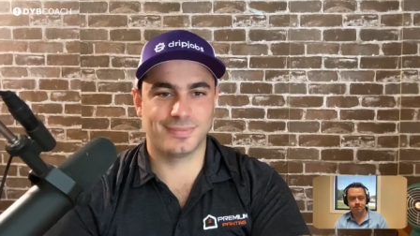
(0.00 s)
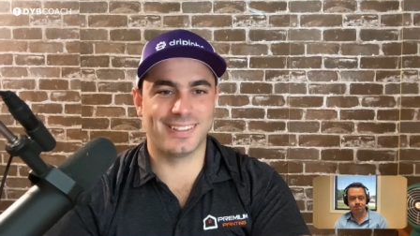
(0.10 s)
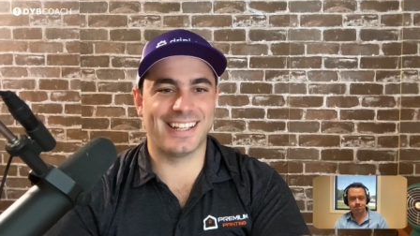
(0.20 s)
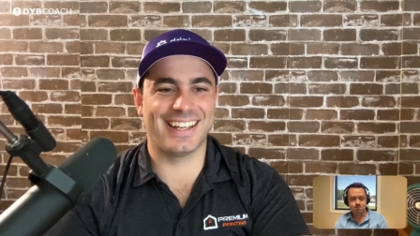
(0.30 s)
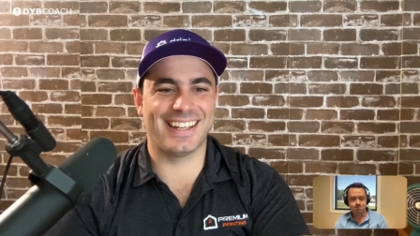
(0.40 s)

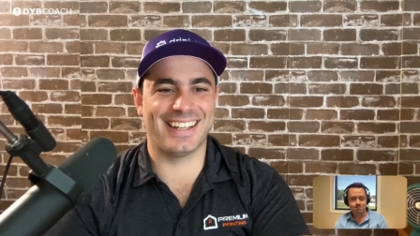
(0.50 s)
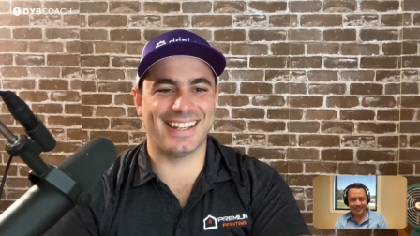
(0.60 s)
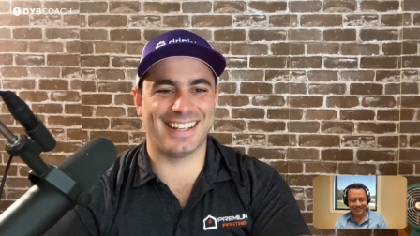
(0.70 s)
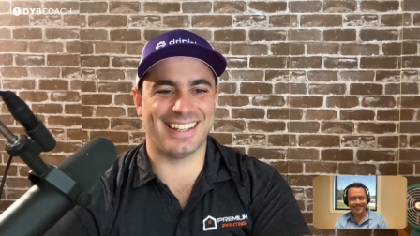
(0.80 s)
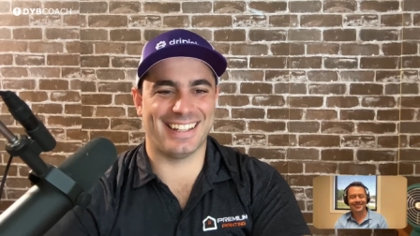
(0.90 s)
That's
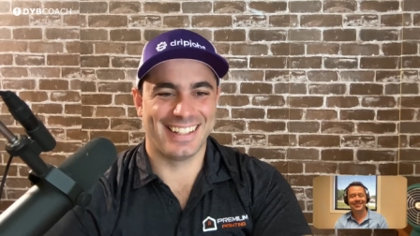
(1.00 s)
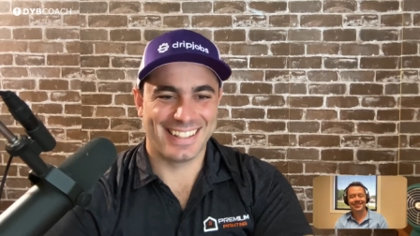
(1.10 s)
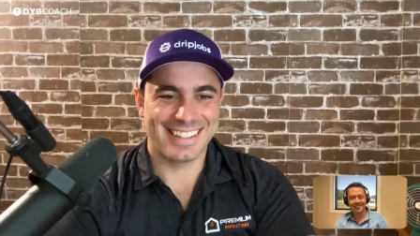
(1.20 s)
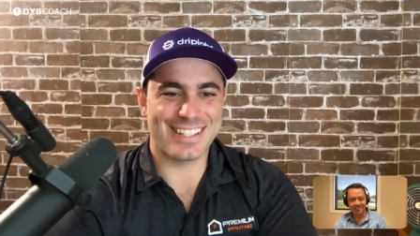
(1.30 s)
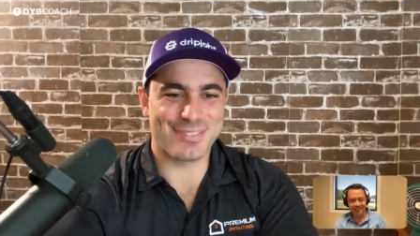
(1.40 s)

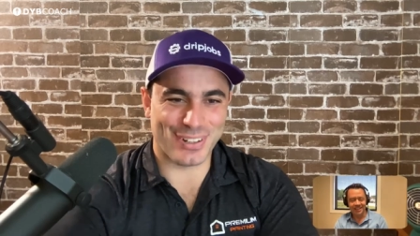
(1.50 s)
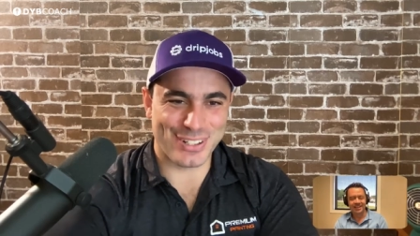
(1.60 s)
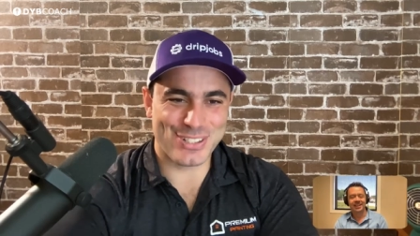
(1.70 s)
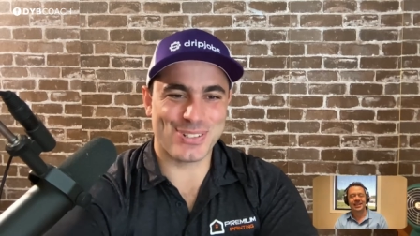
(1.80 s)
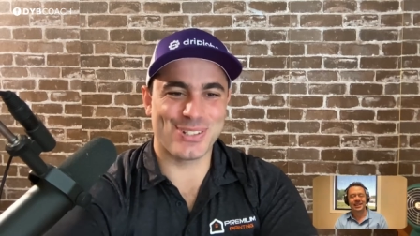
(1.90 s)
right? very
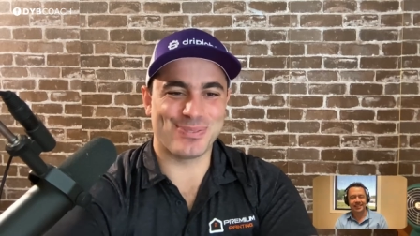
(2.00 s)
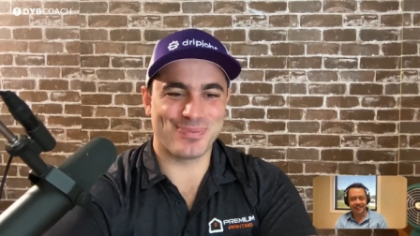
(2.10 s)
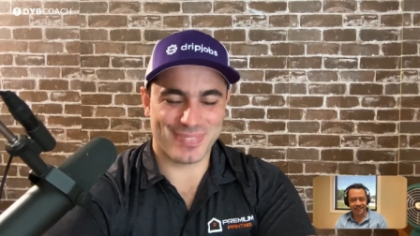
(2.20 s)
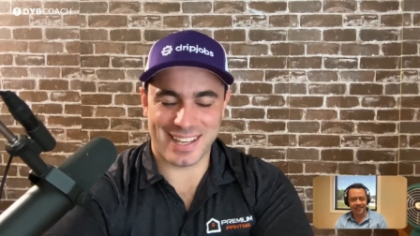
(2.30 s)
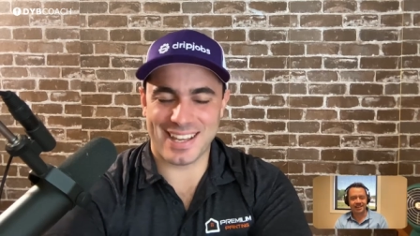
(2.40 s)
true.
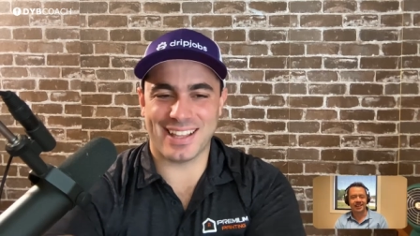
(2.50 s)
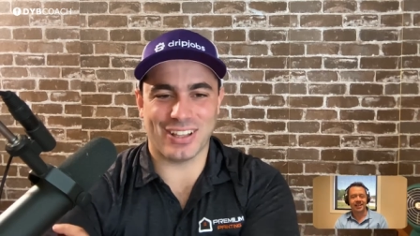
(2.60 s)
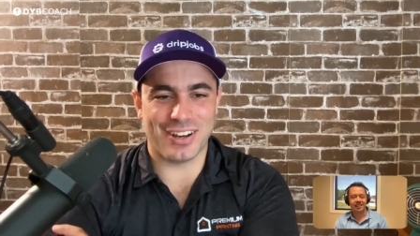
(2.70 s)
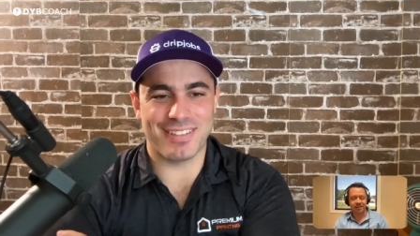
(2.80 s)
Yeah, yeah, love that.